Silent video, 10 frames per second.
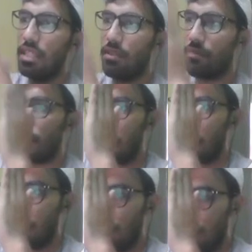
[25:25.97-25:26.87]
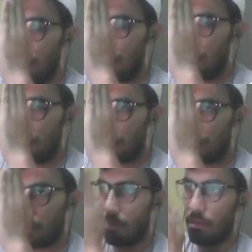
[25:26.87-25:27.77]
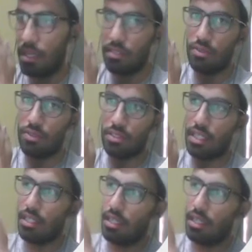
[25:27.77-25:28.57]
if we combine those, right,